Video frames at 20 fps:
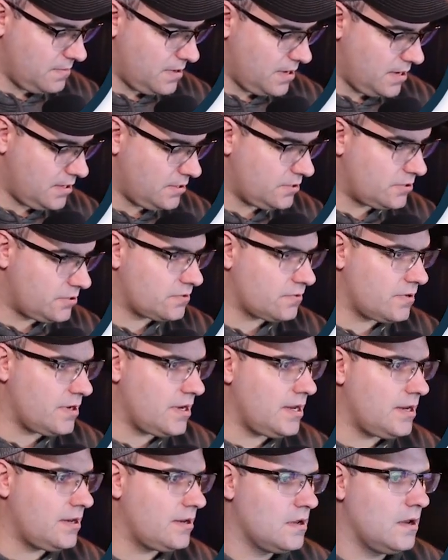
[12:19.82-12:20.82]
Main
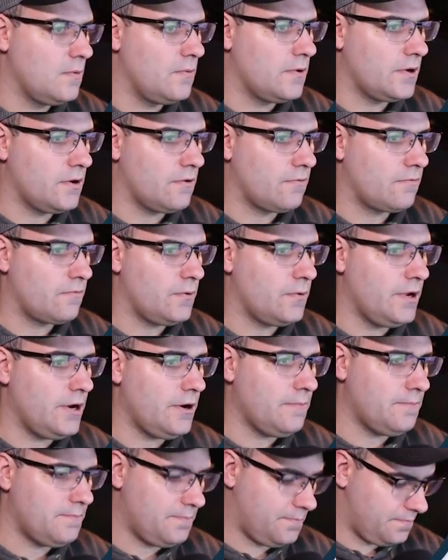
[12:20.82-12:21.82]
Street. We'll go through here.